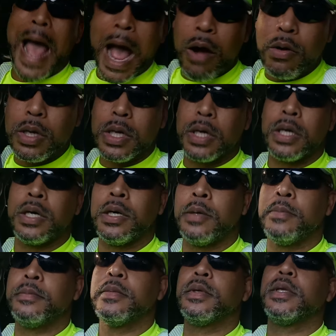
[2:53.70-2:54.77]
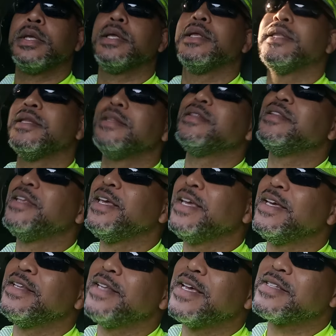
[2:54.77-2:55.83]
outcome,
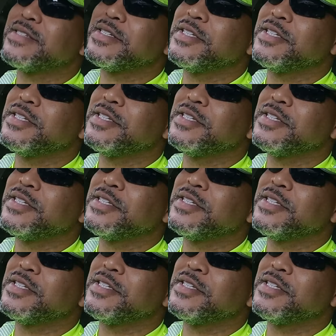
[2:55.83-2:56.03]
then that's a